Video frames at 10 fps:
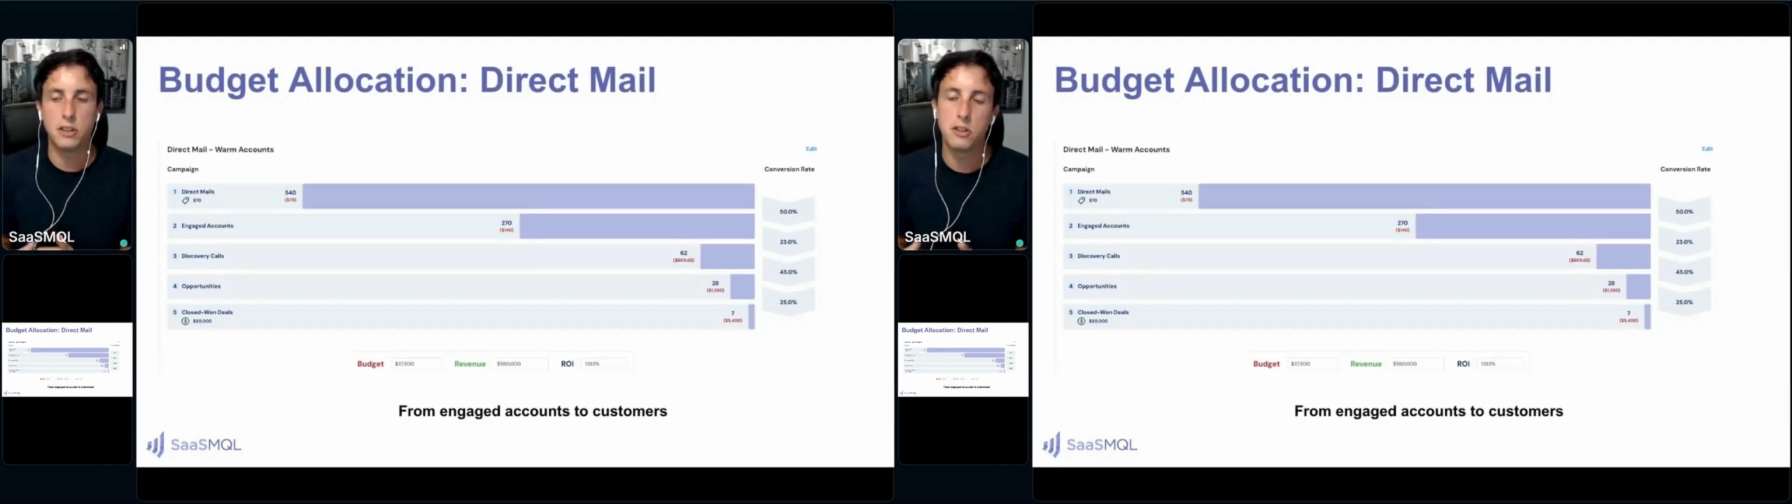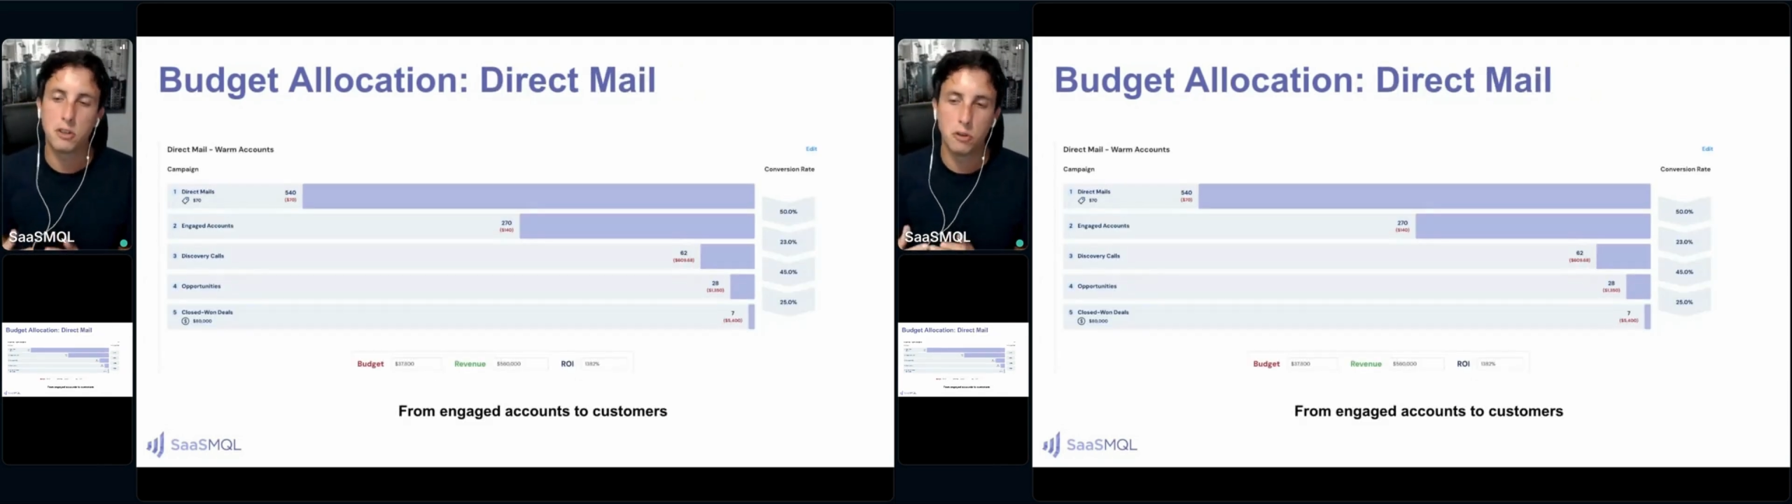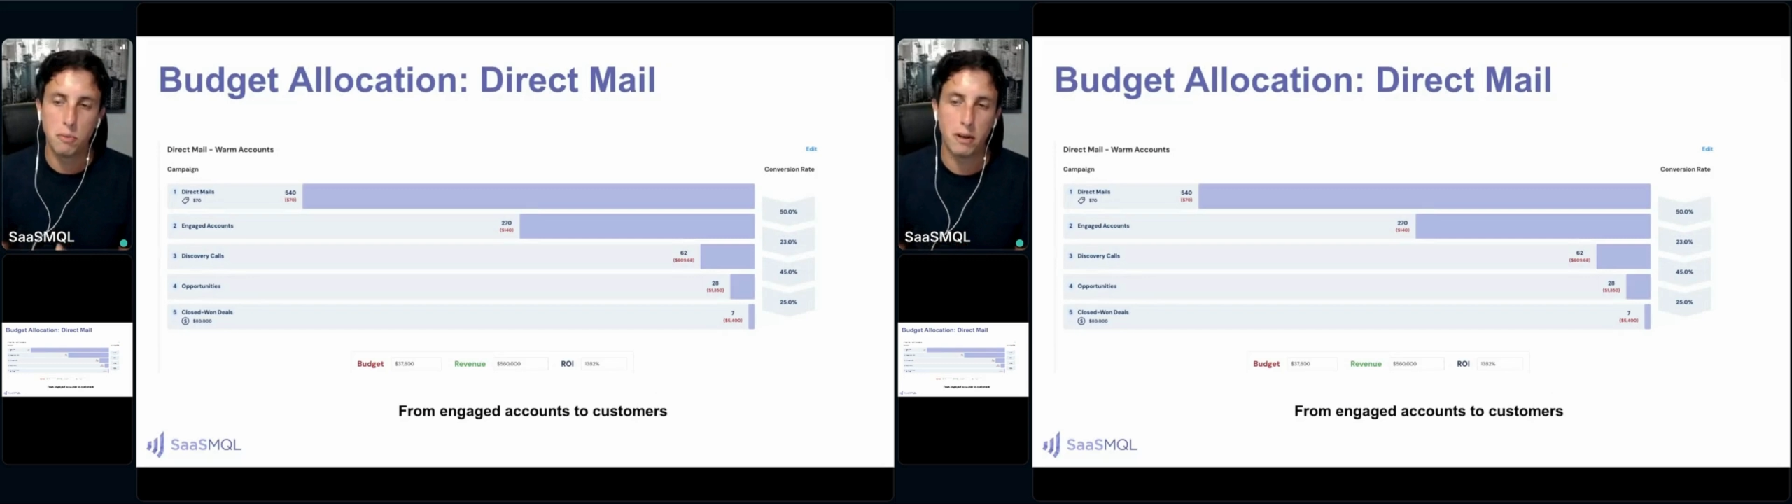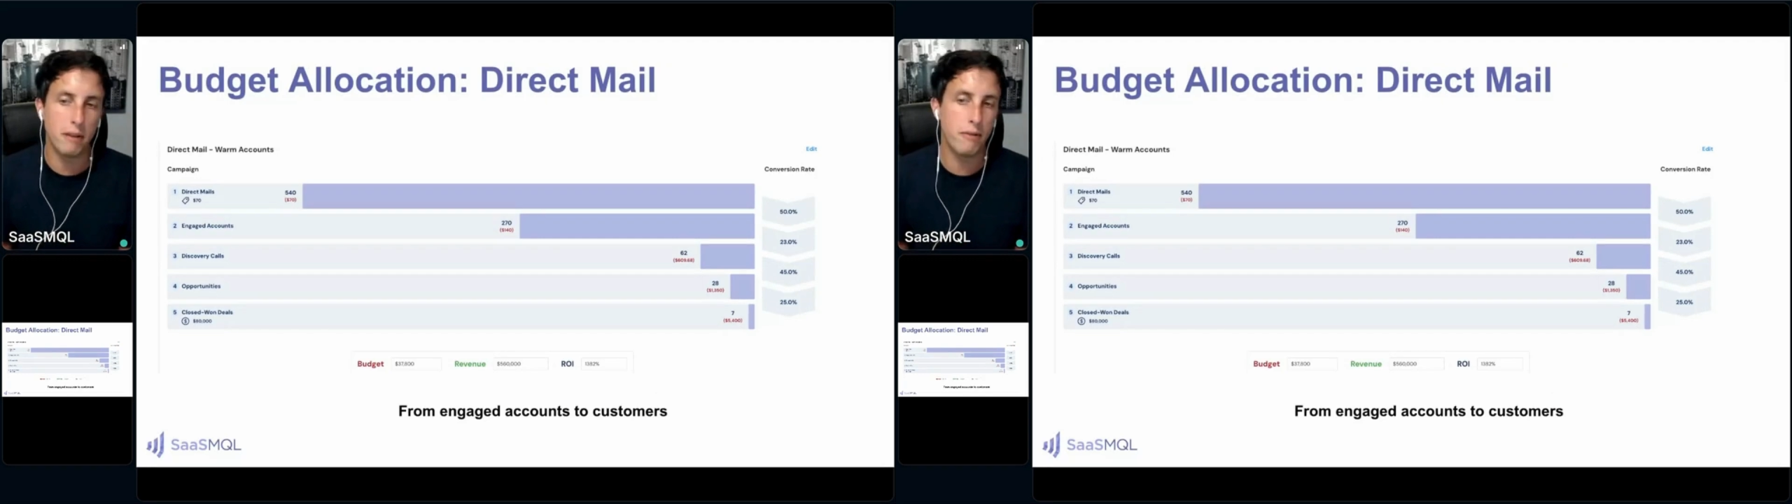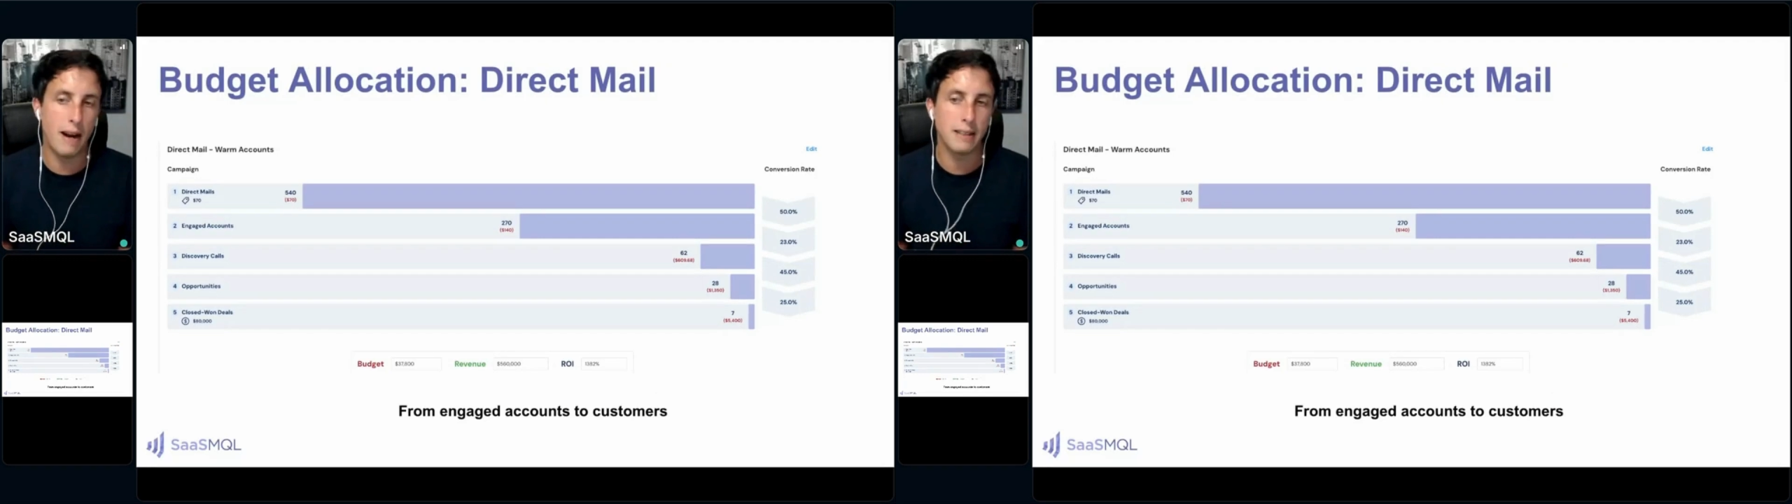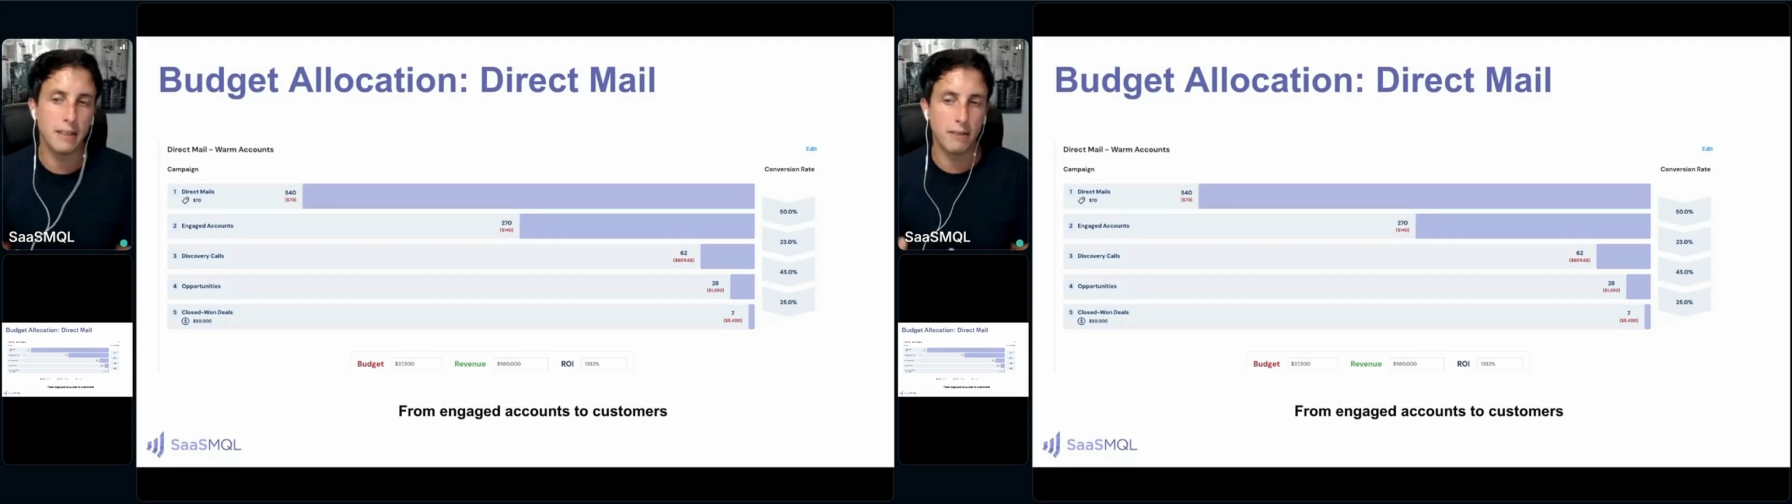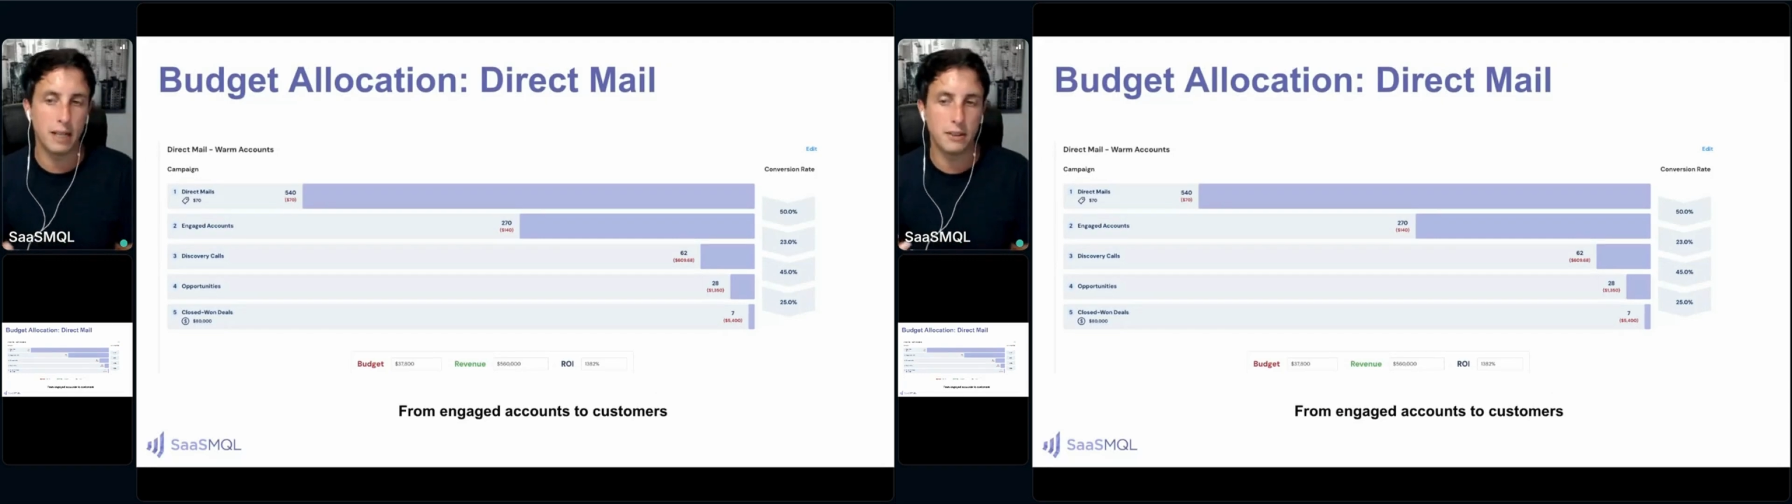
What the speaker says: is super effective